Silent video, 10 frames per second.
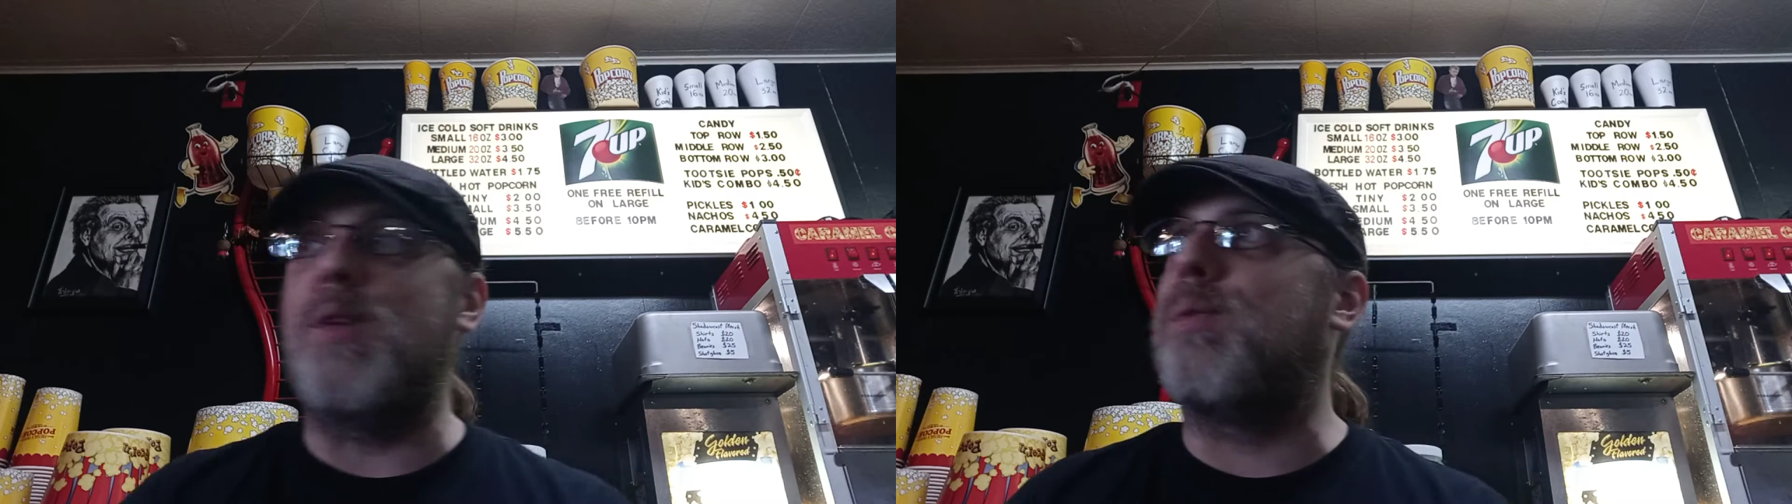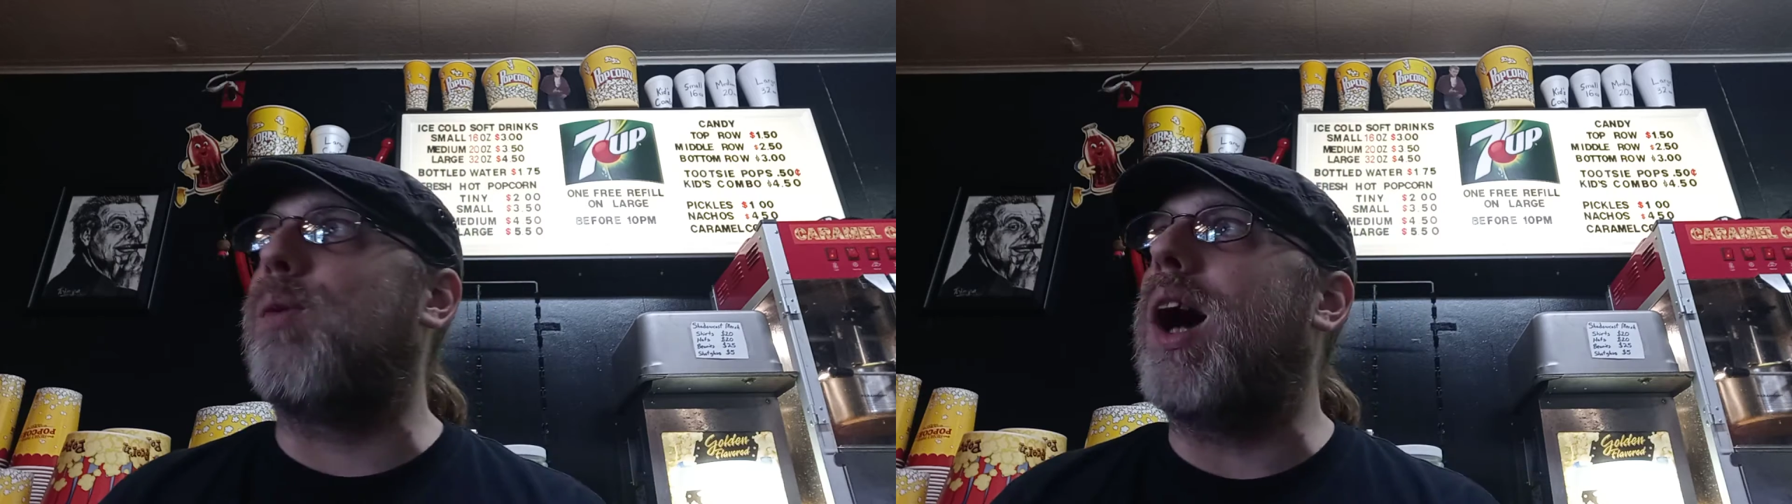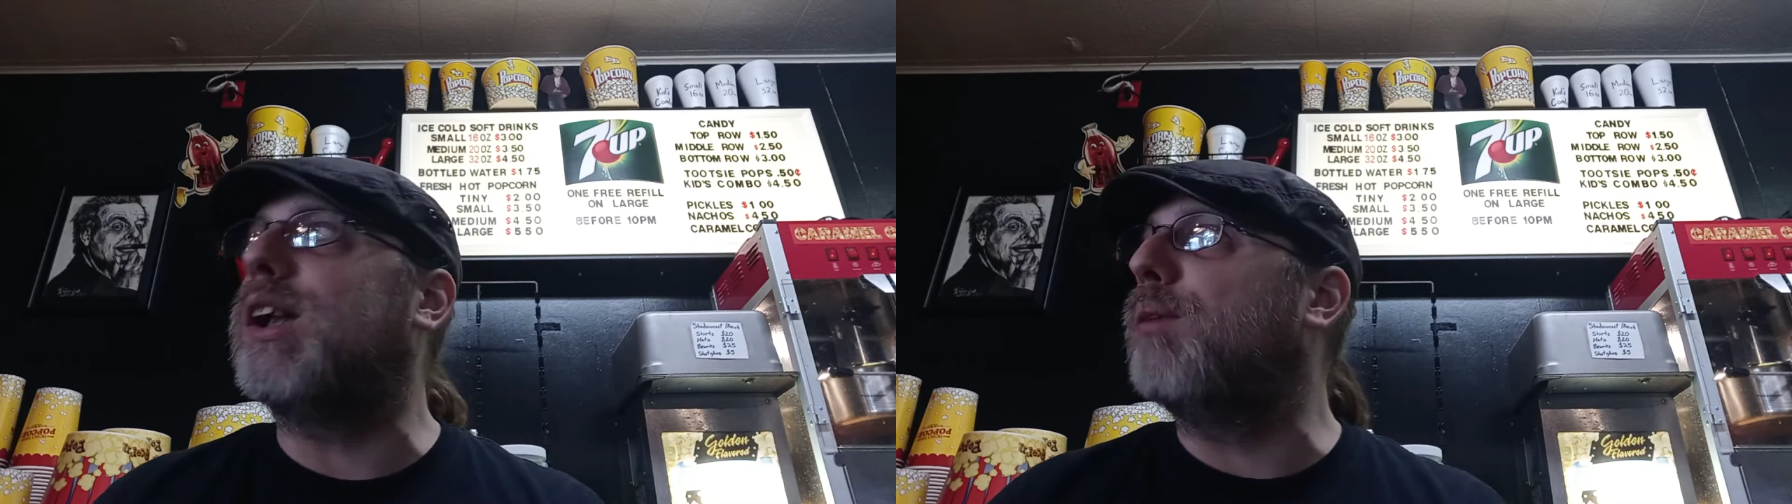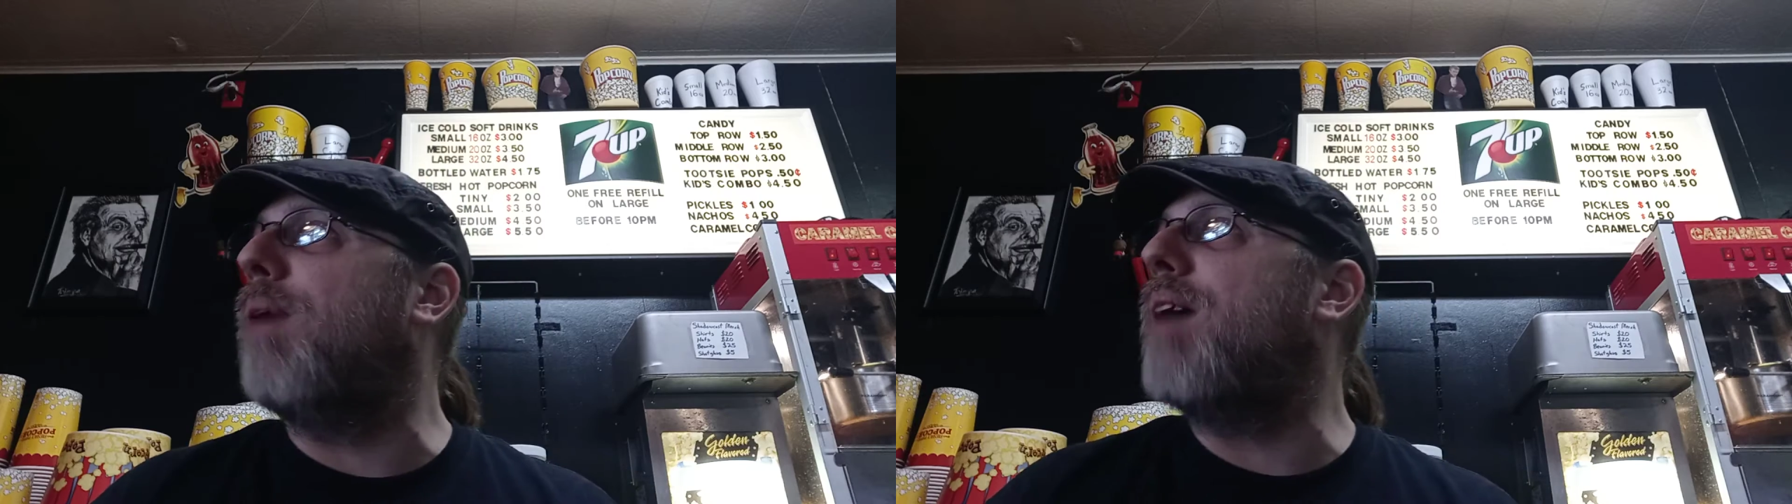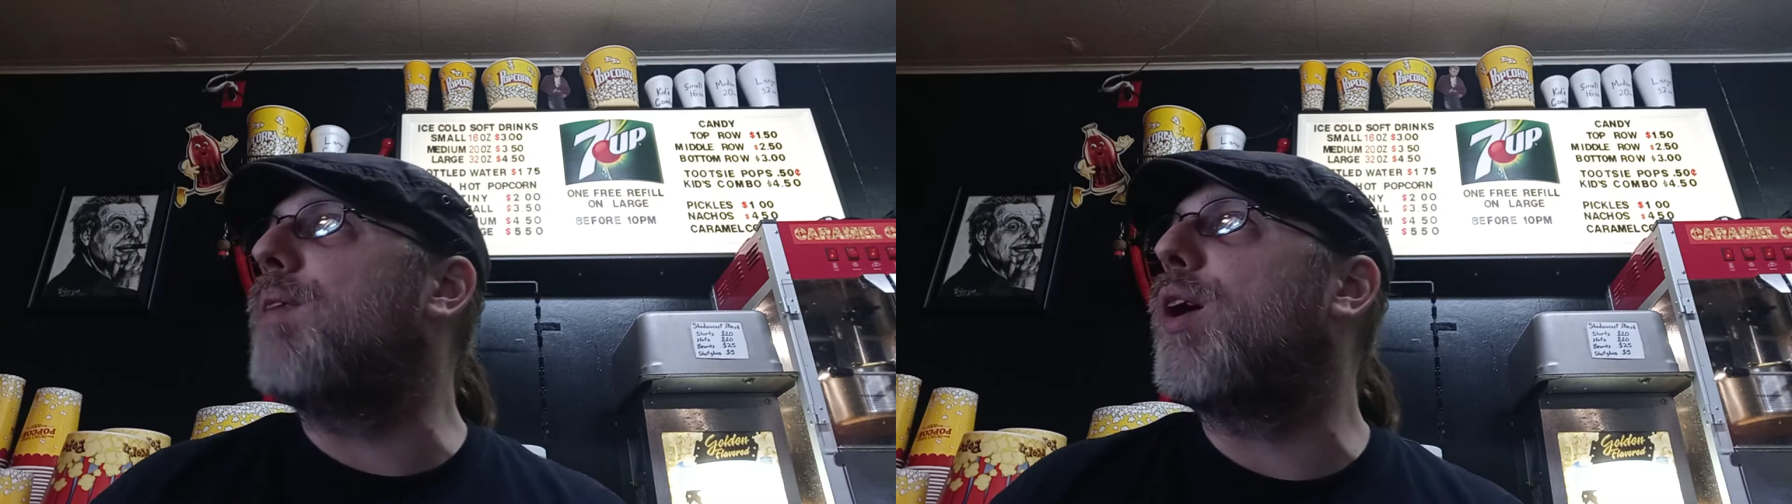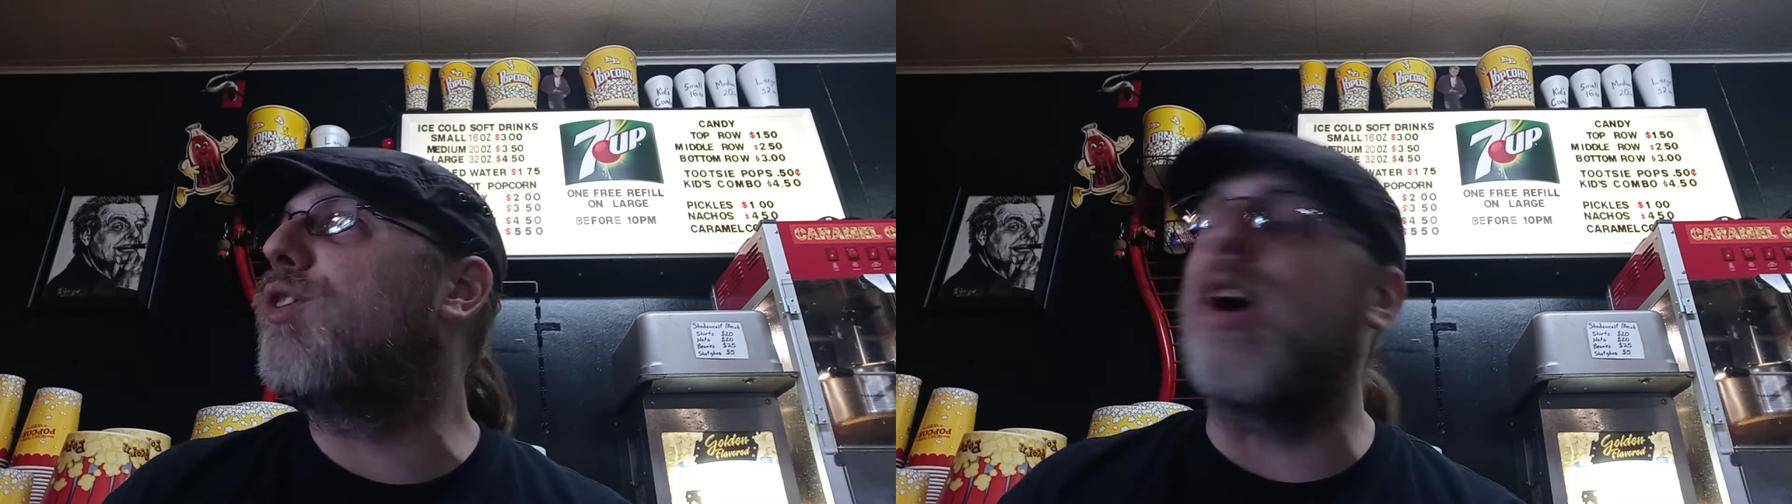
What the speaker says: you're watching my videos,